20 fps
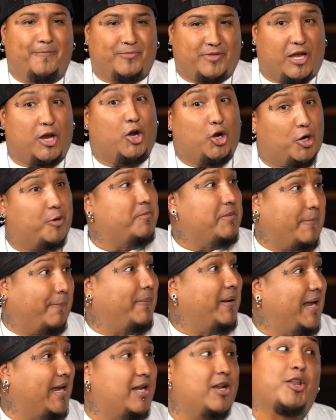They heard me
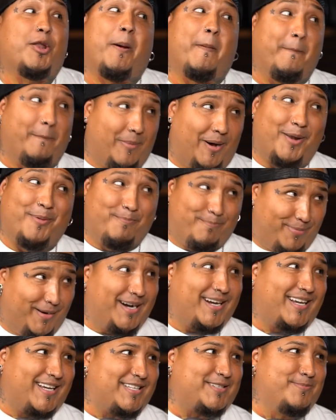playing on
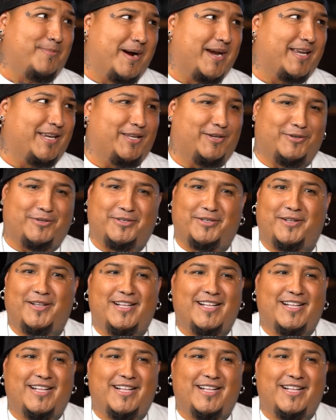buckets, mind you,